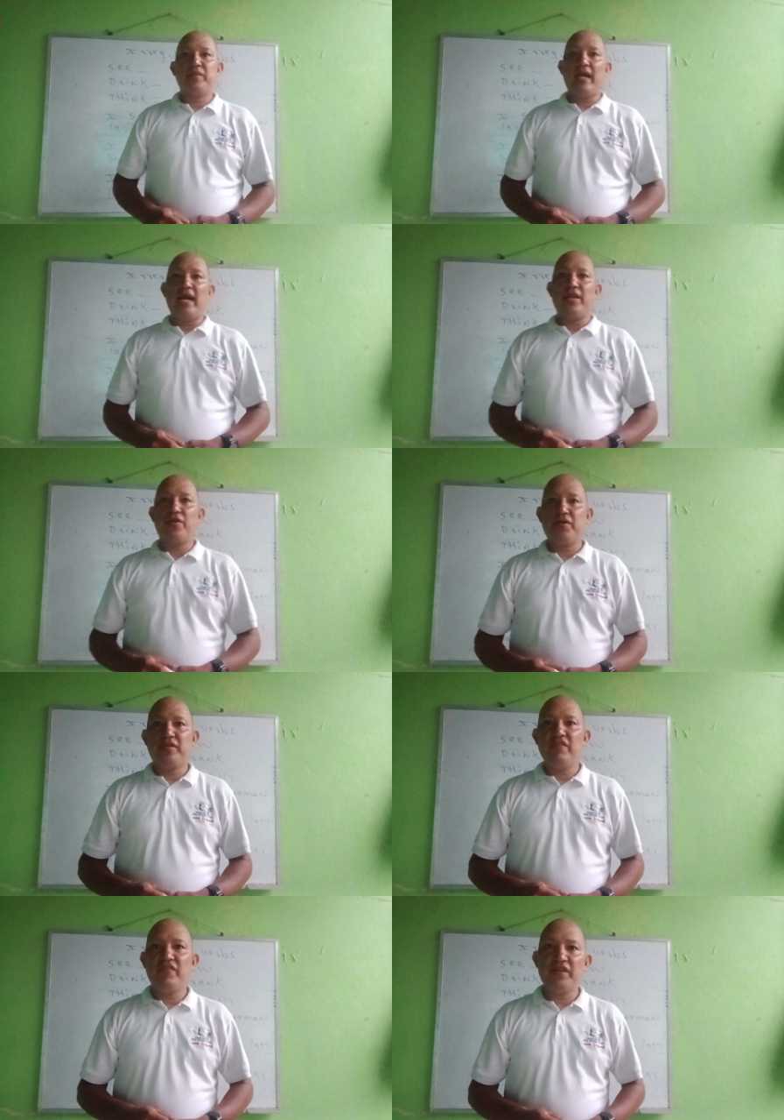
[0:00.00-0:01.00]
another
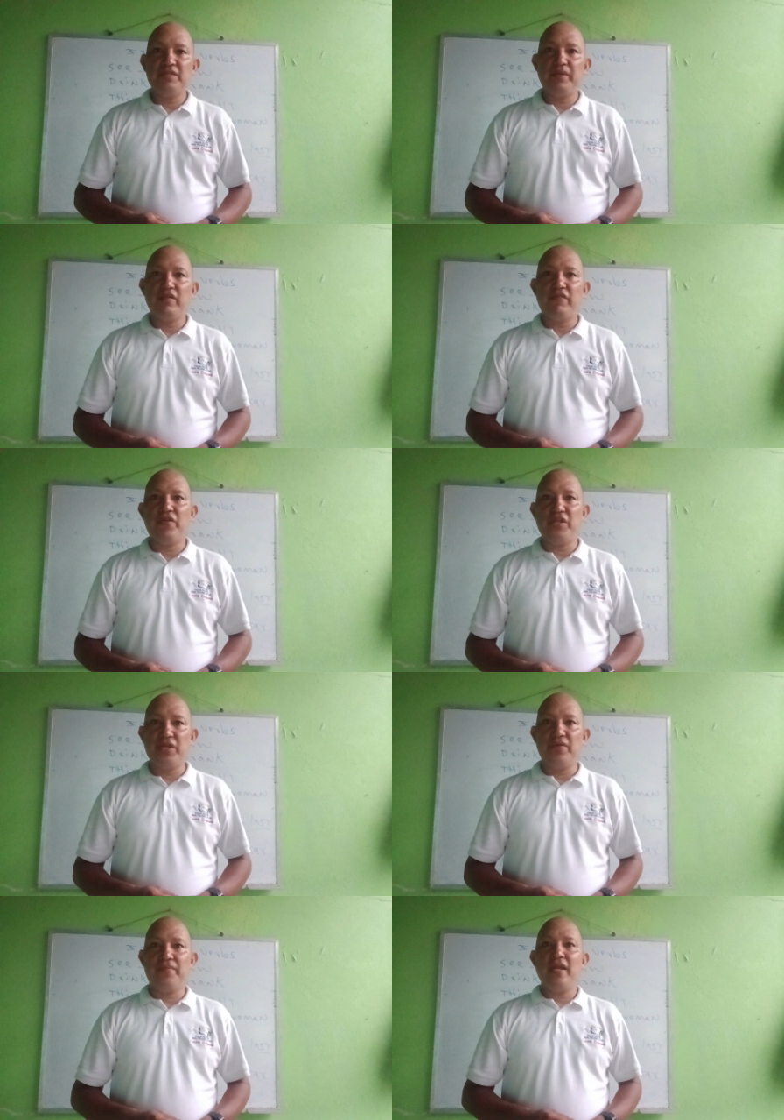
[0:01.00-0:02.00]
different video for
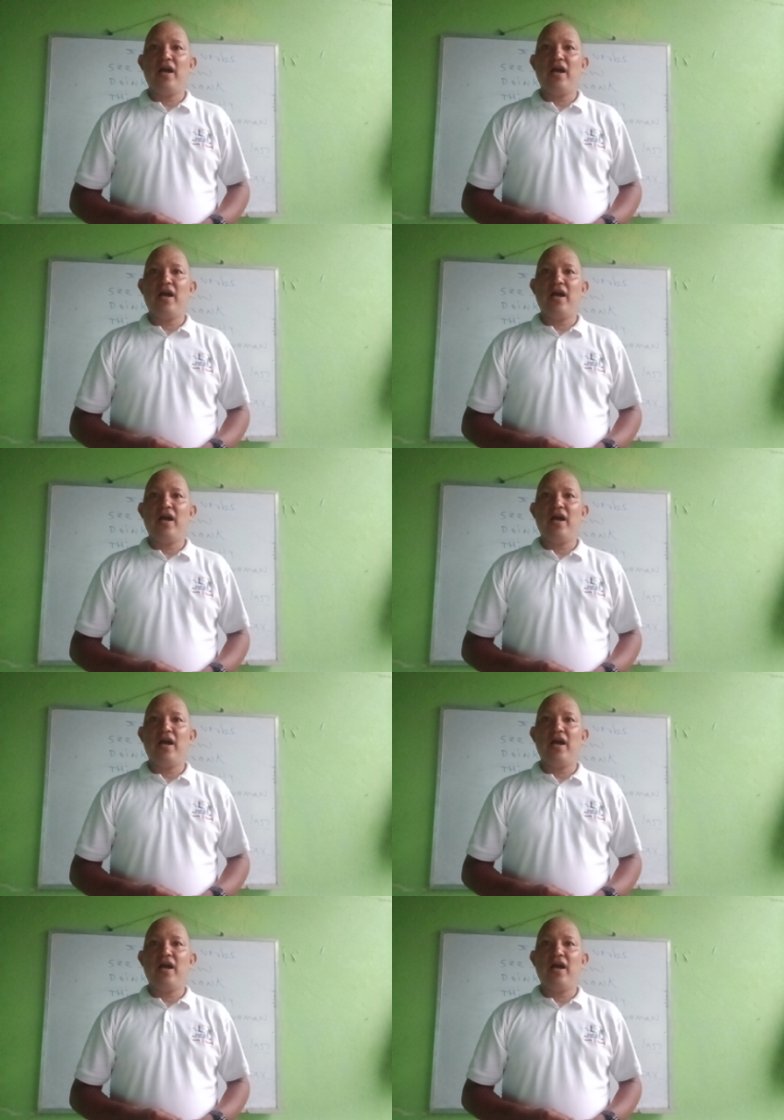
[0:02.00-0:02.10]
you.